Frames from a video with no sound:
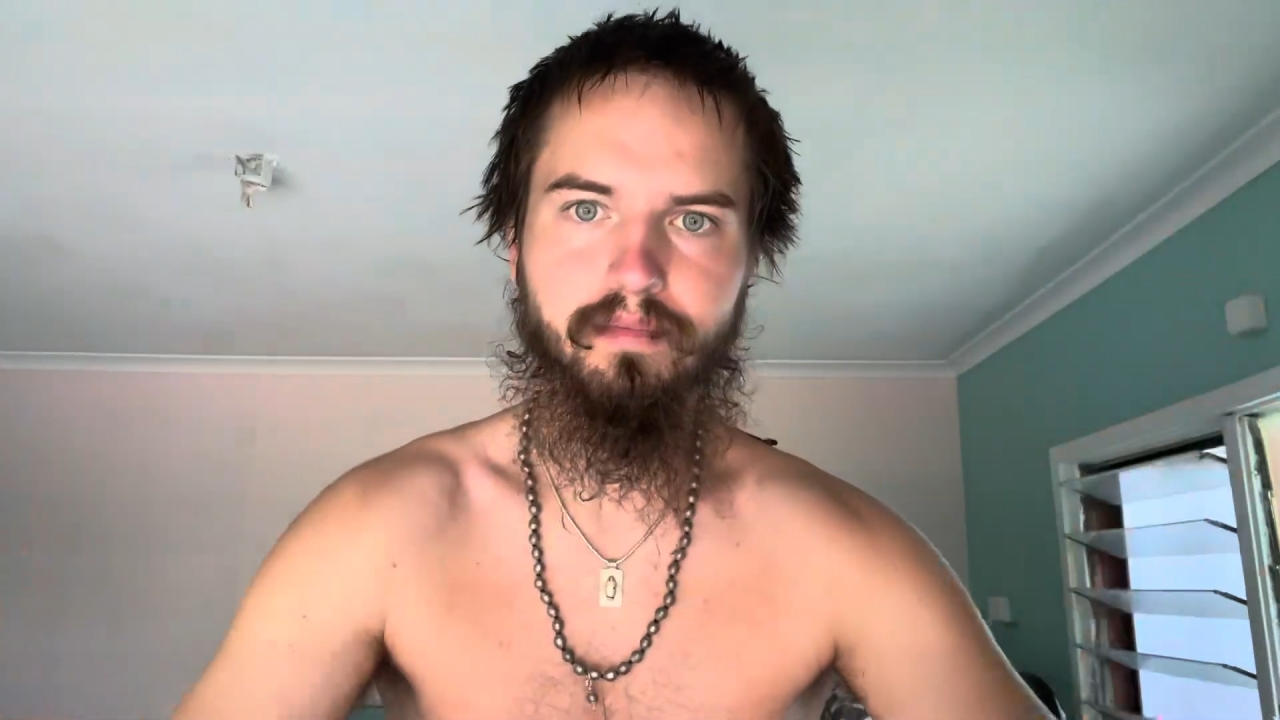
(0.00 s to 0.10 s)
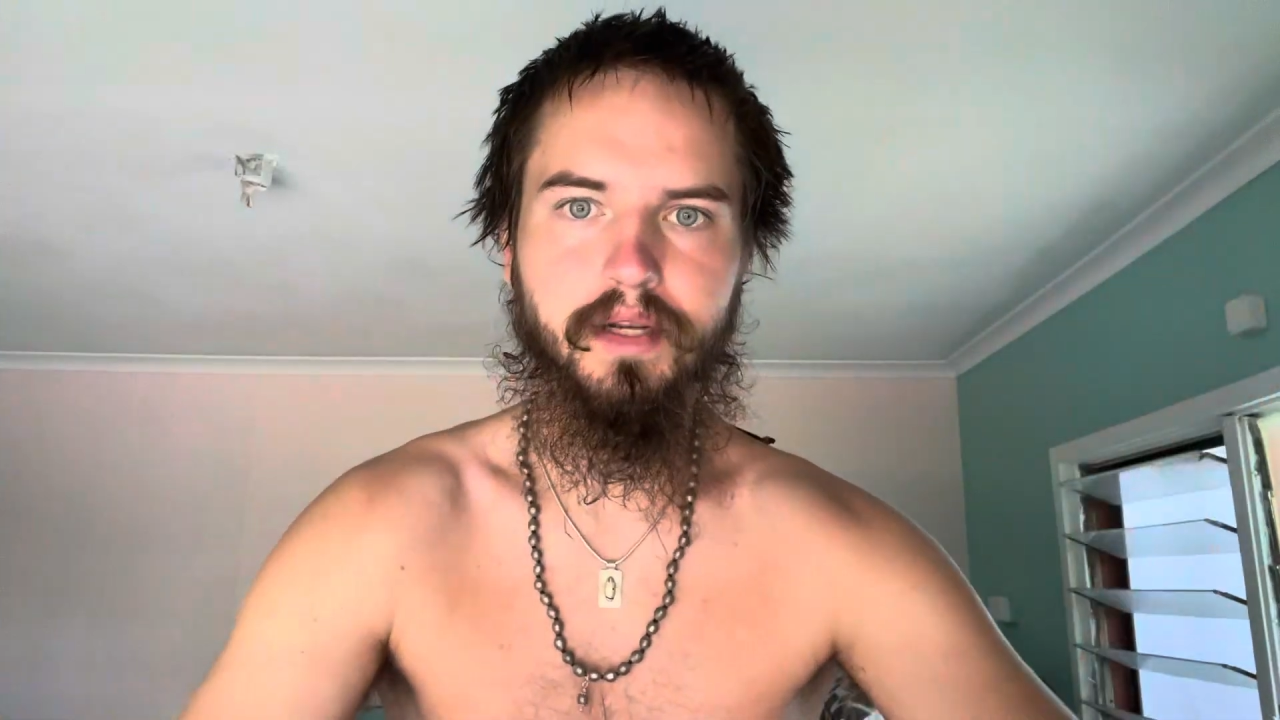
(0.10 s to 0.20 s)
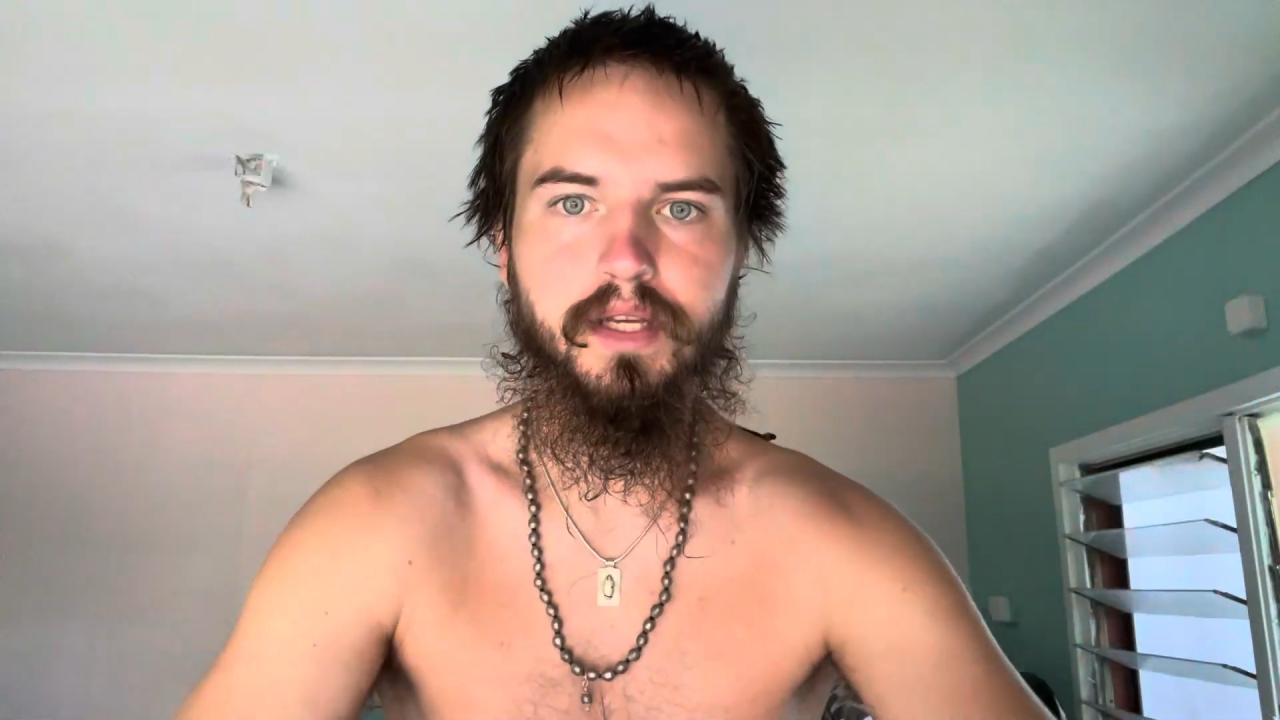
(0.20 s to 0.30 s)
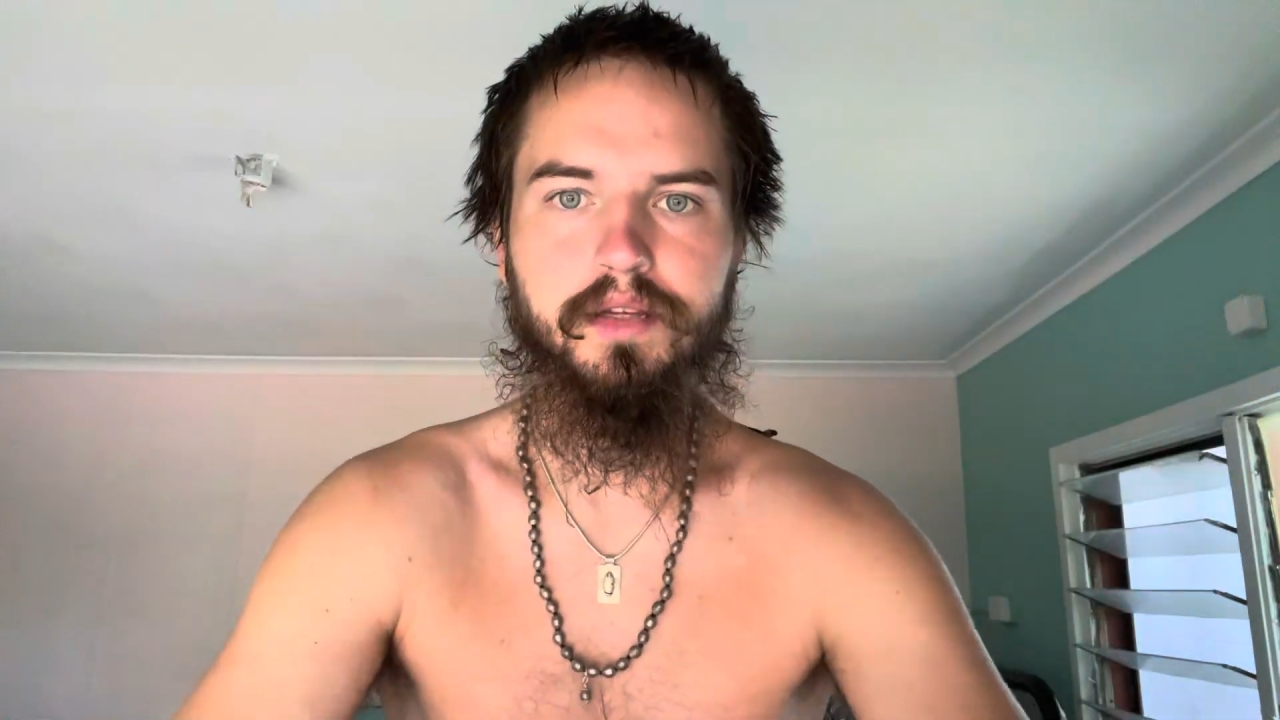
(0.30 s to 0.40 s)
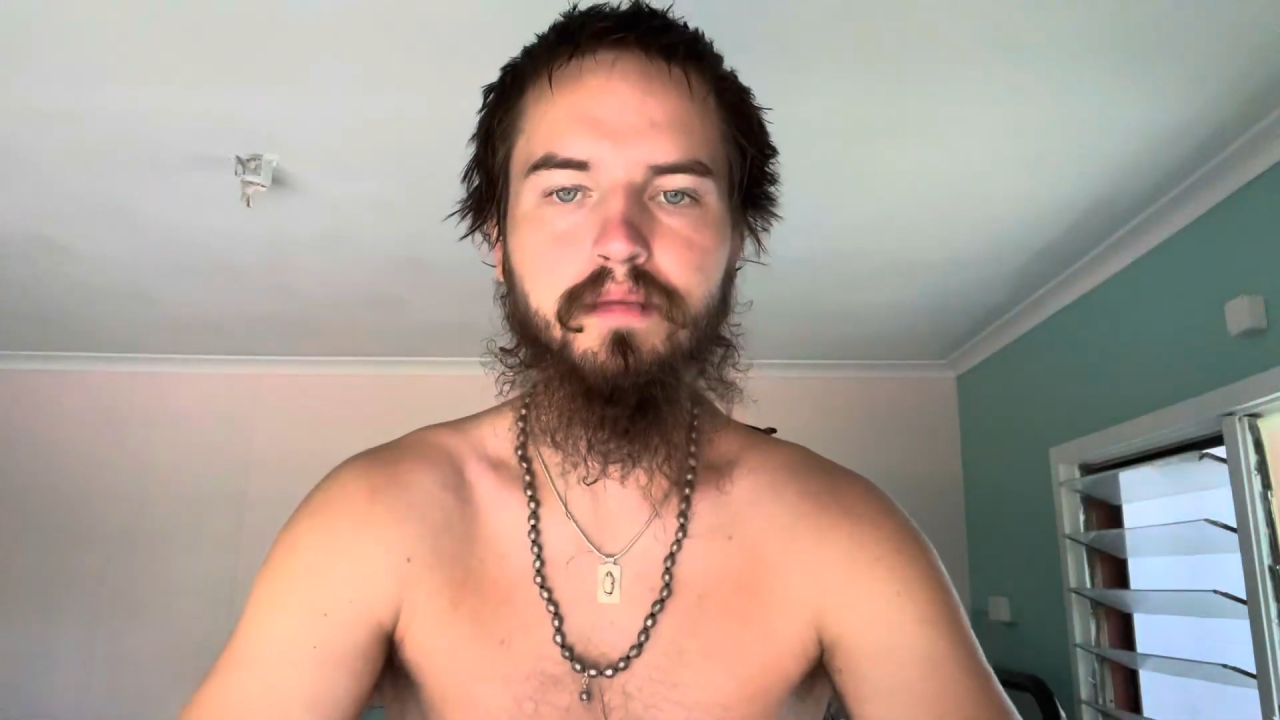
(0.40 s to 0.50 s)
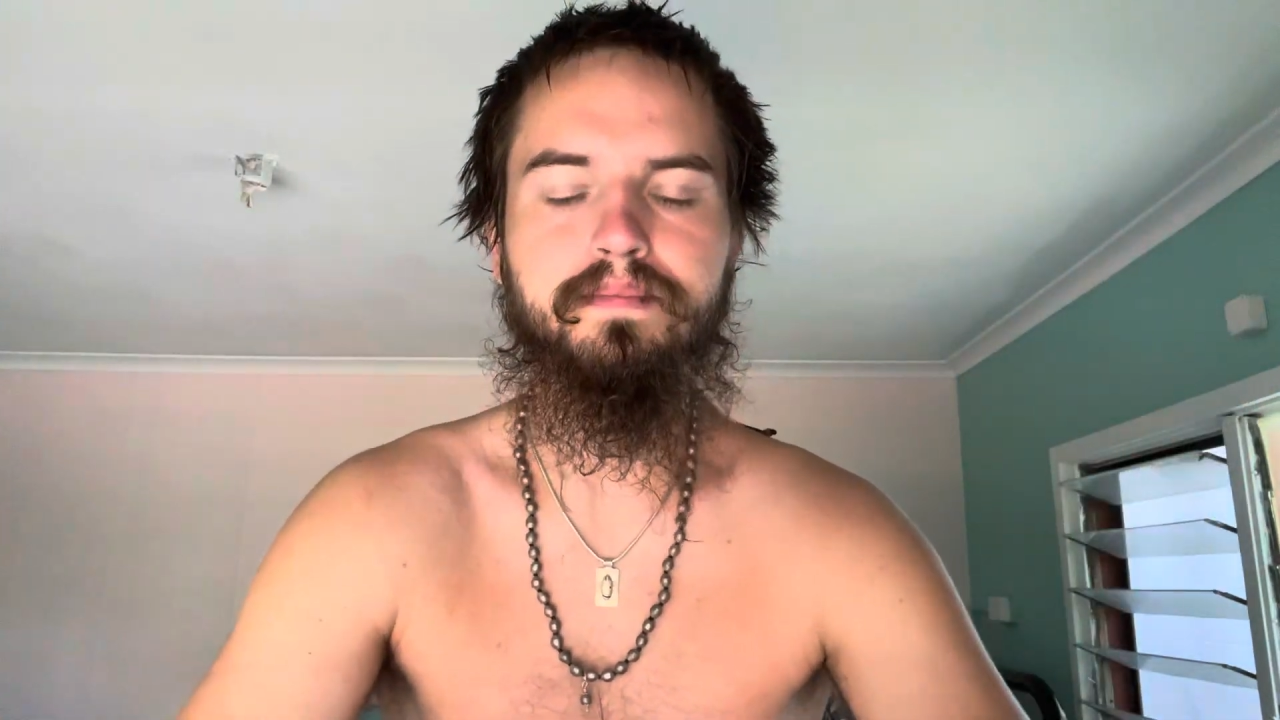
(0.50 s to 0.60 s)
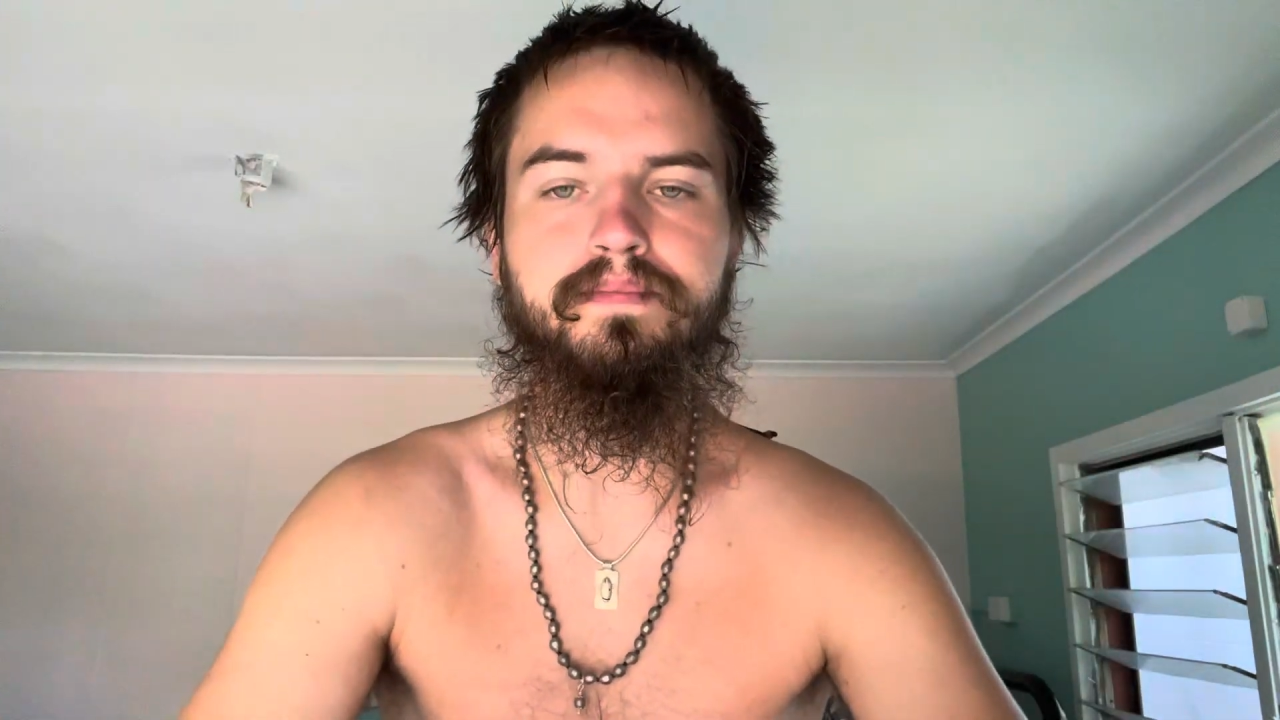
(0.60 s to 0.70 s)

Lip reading: meditation.